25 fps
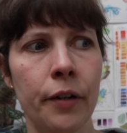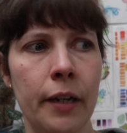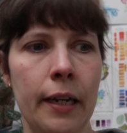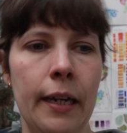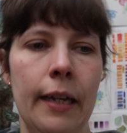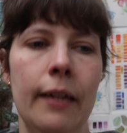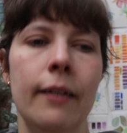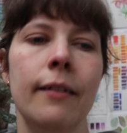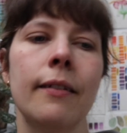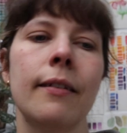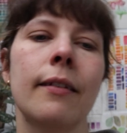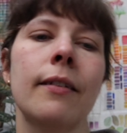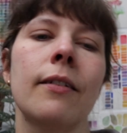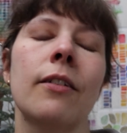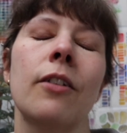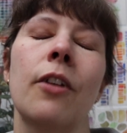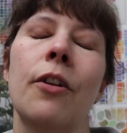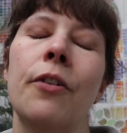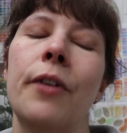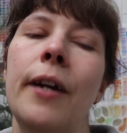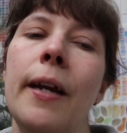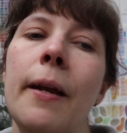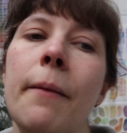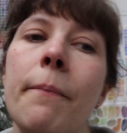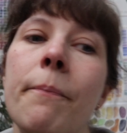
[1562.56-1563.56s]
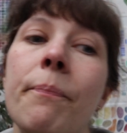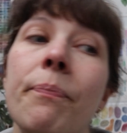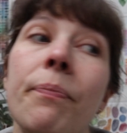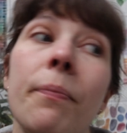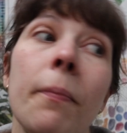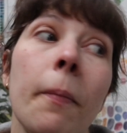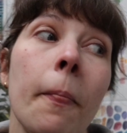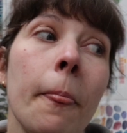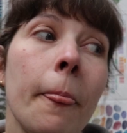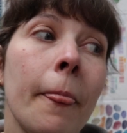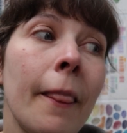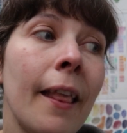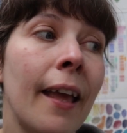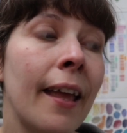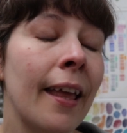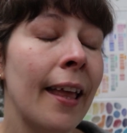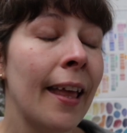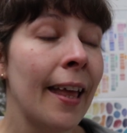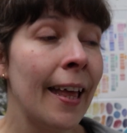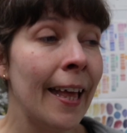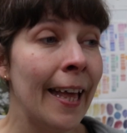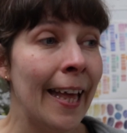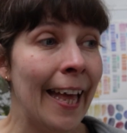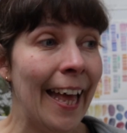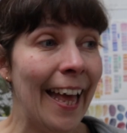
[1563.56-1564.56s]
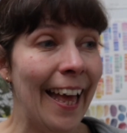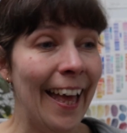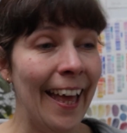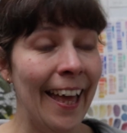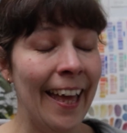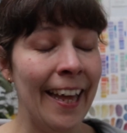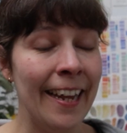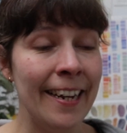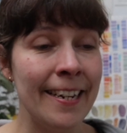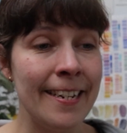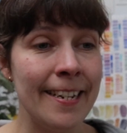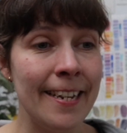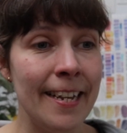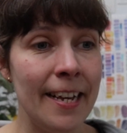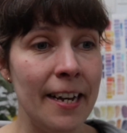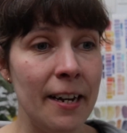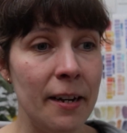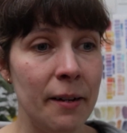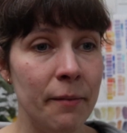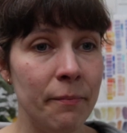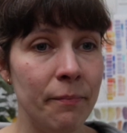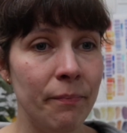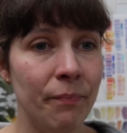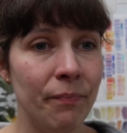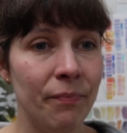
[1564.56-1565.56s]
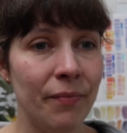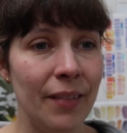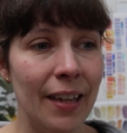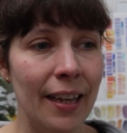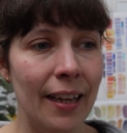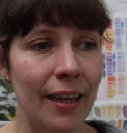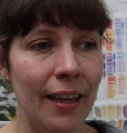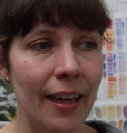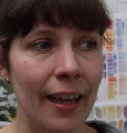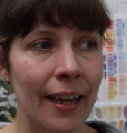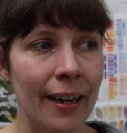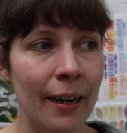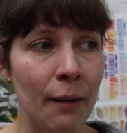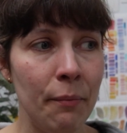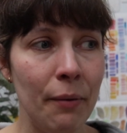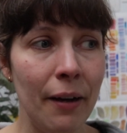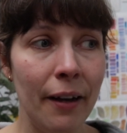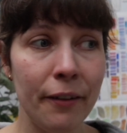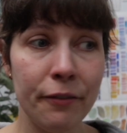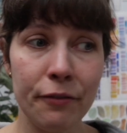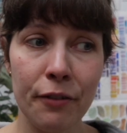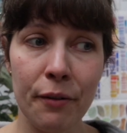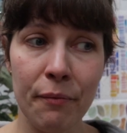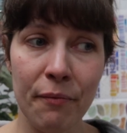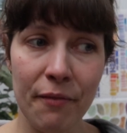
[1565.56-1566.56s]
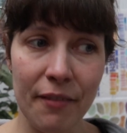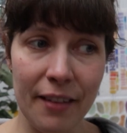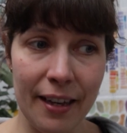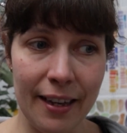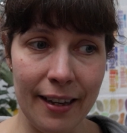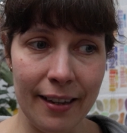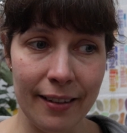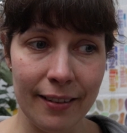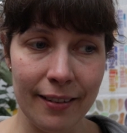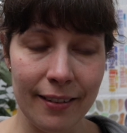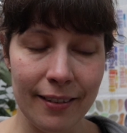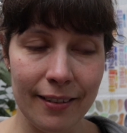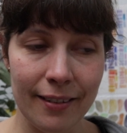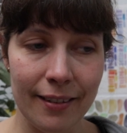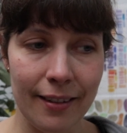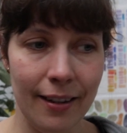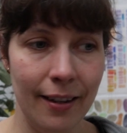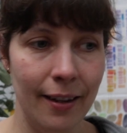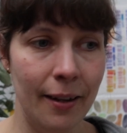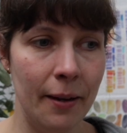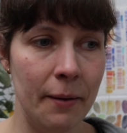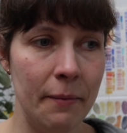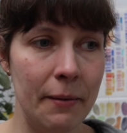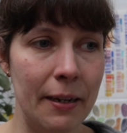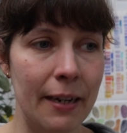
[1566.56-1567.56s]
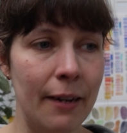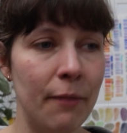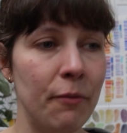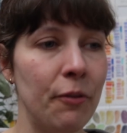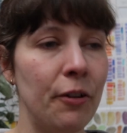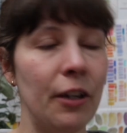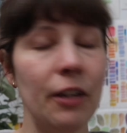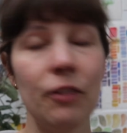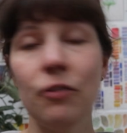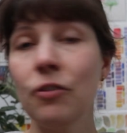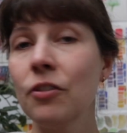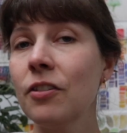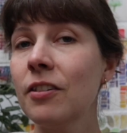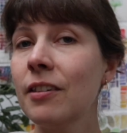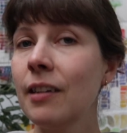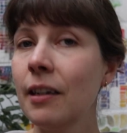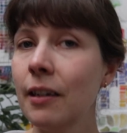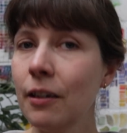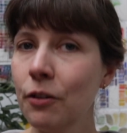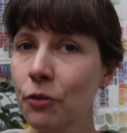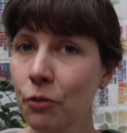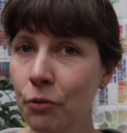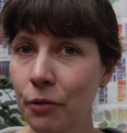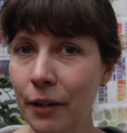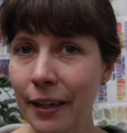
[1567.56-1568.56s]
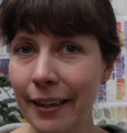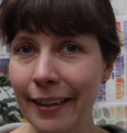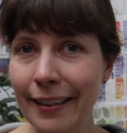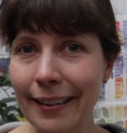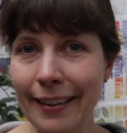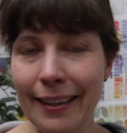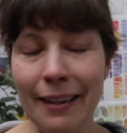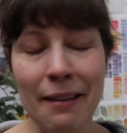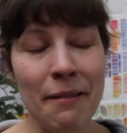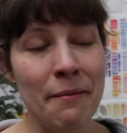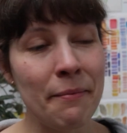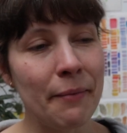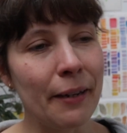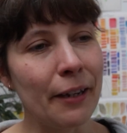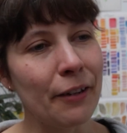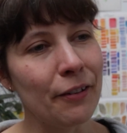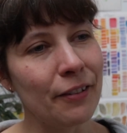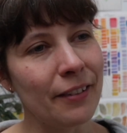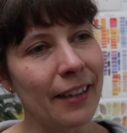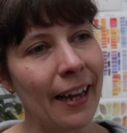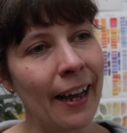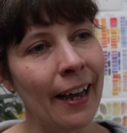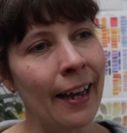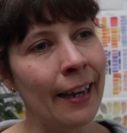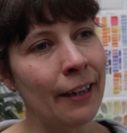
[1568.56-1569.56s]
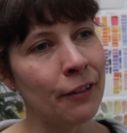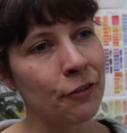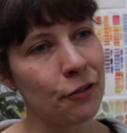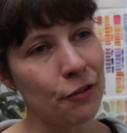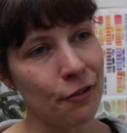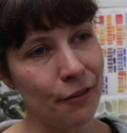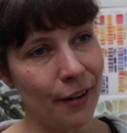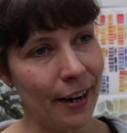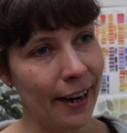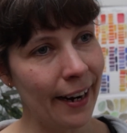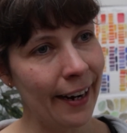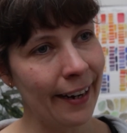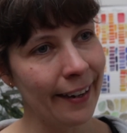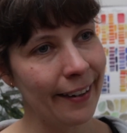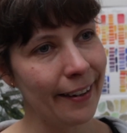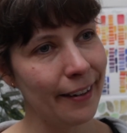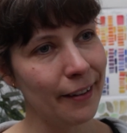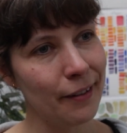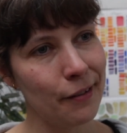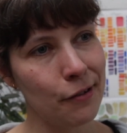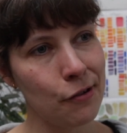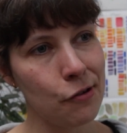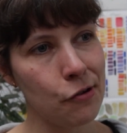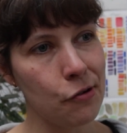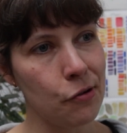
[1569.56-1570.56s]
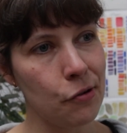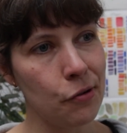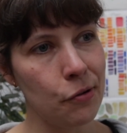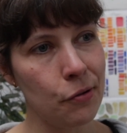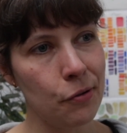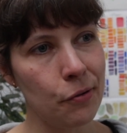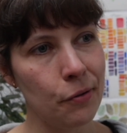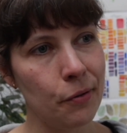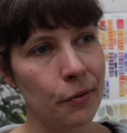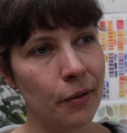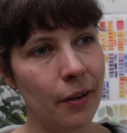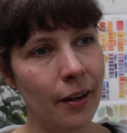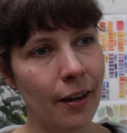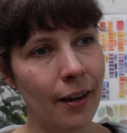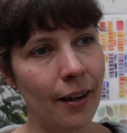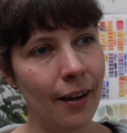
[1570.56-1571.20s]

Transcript: it. Sorry. And apart from that, and I'm going to say it quickly because I tried to